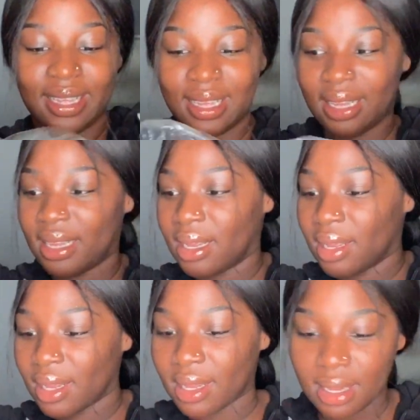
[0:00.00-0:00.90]

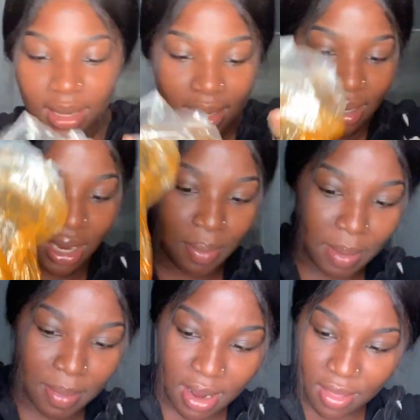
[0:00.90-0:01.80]
Can you bring
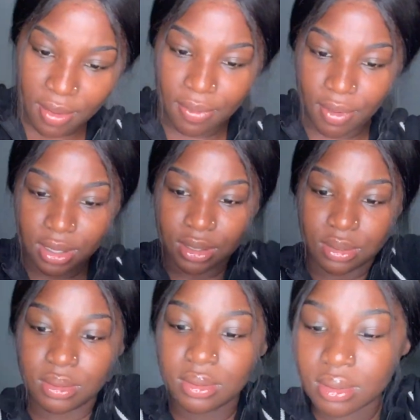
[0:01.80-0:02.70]
me another fork too?